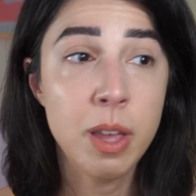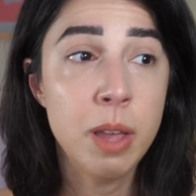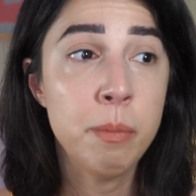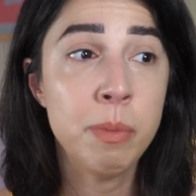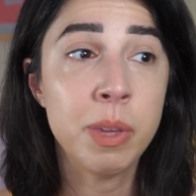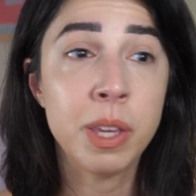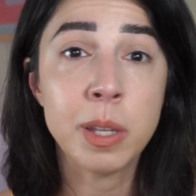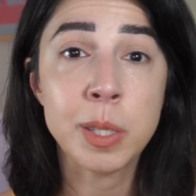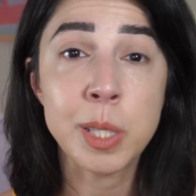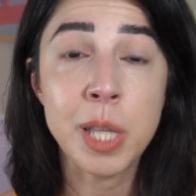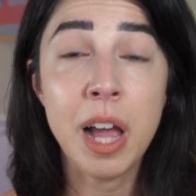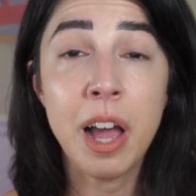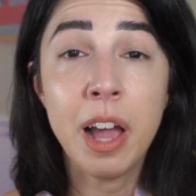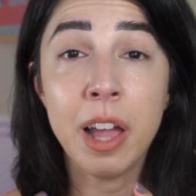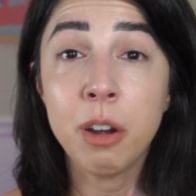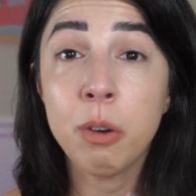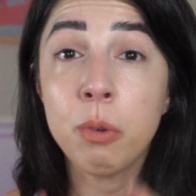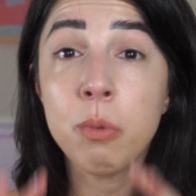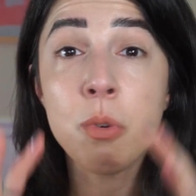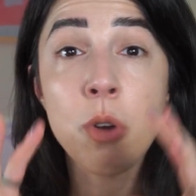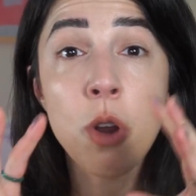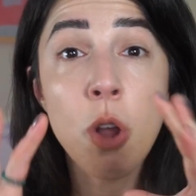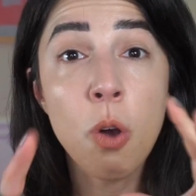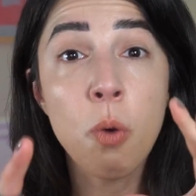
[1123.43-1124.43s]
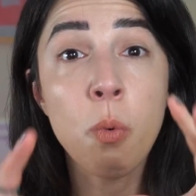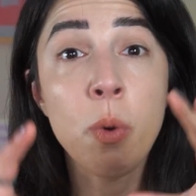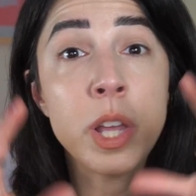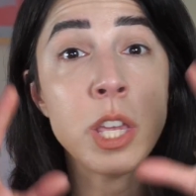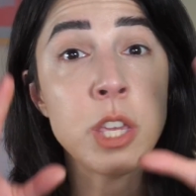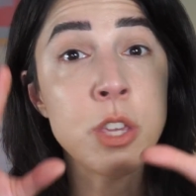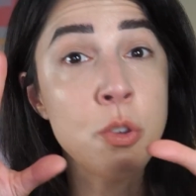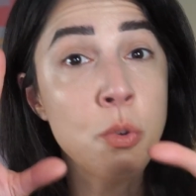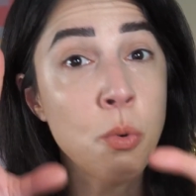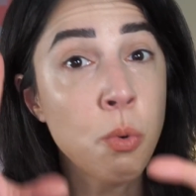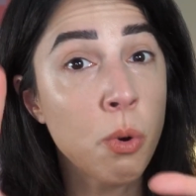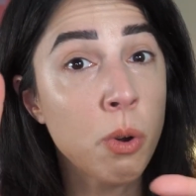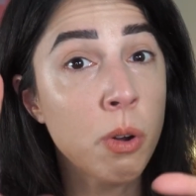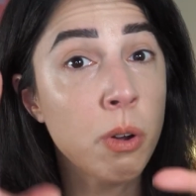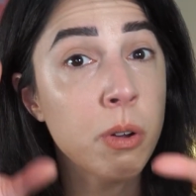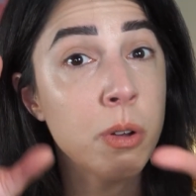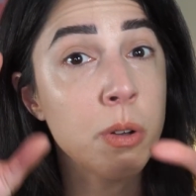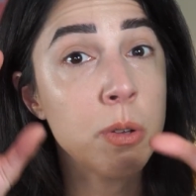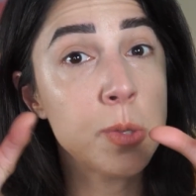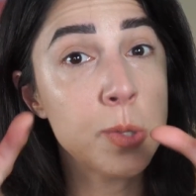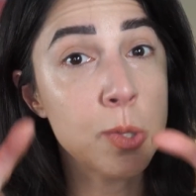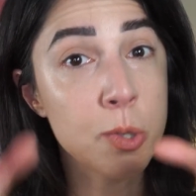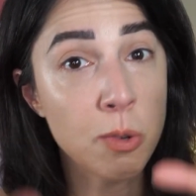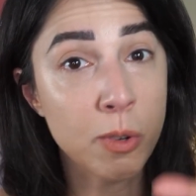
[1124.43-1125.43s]
because I don't know what your
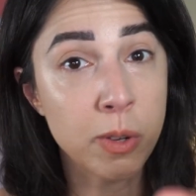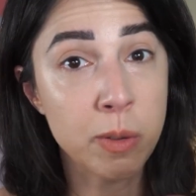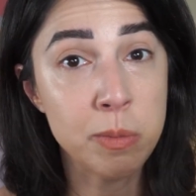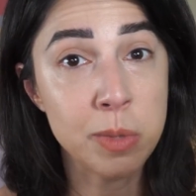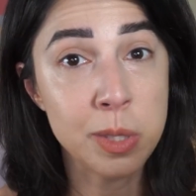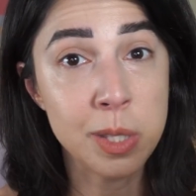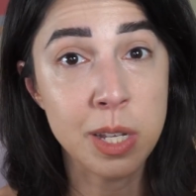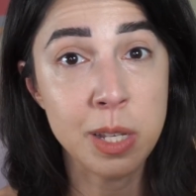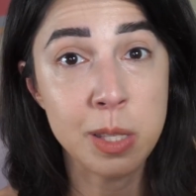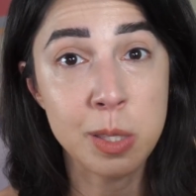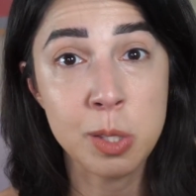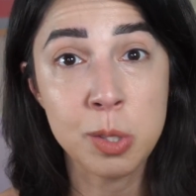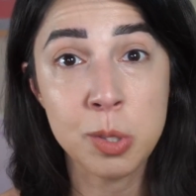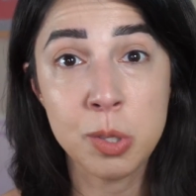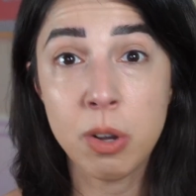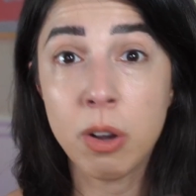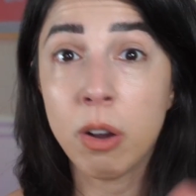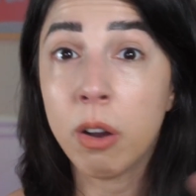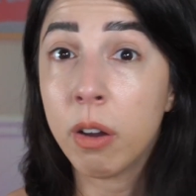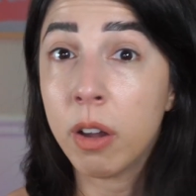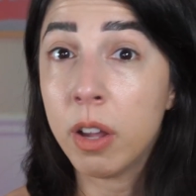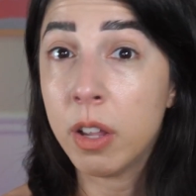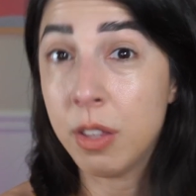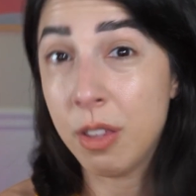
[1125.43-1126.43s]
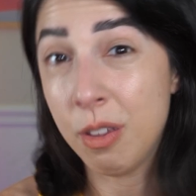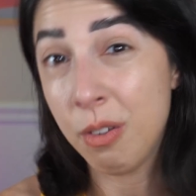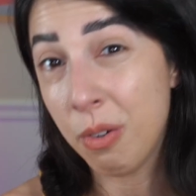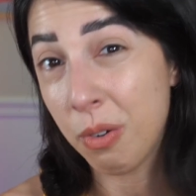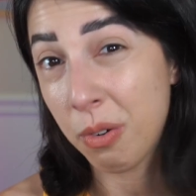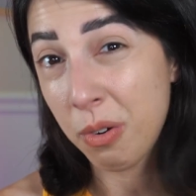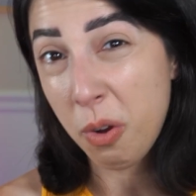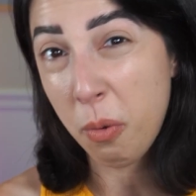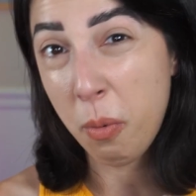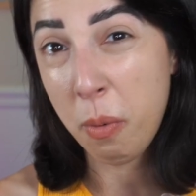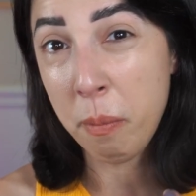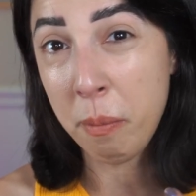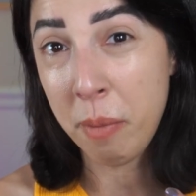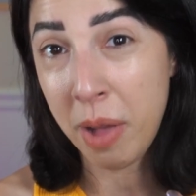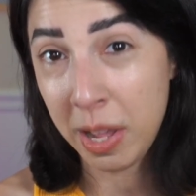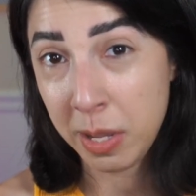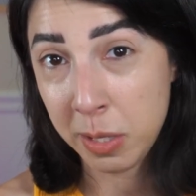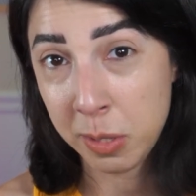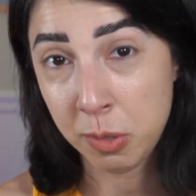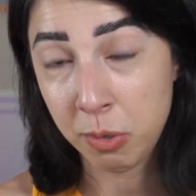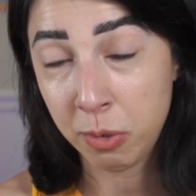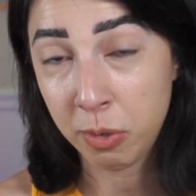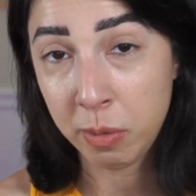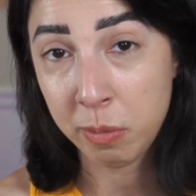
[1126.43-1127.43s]
circumstances are and you don't know what my
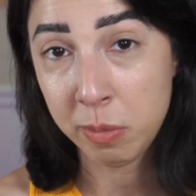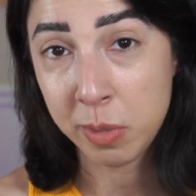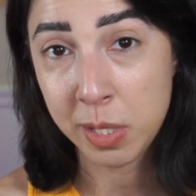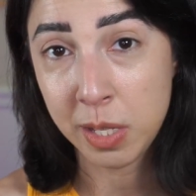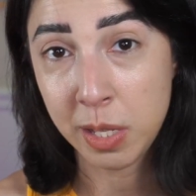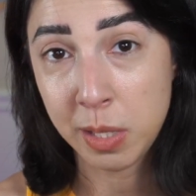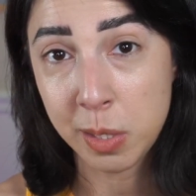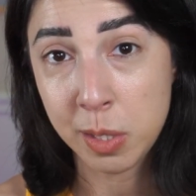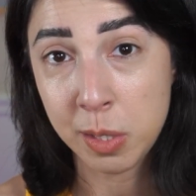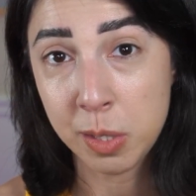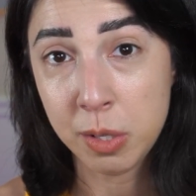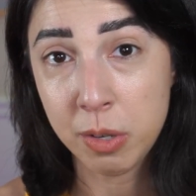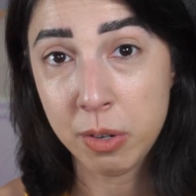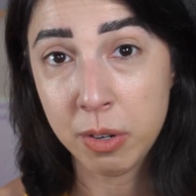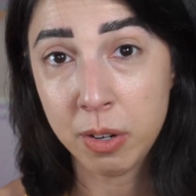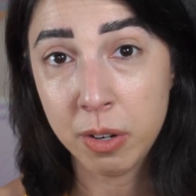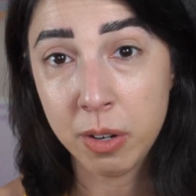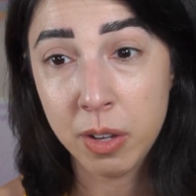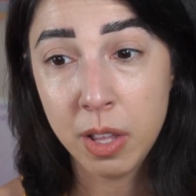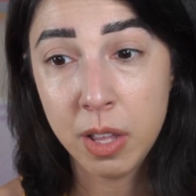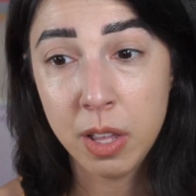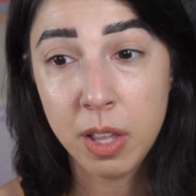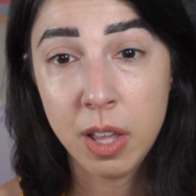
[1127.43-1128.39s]
circumstances are.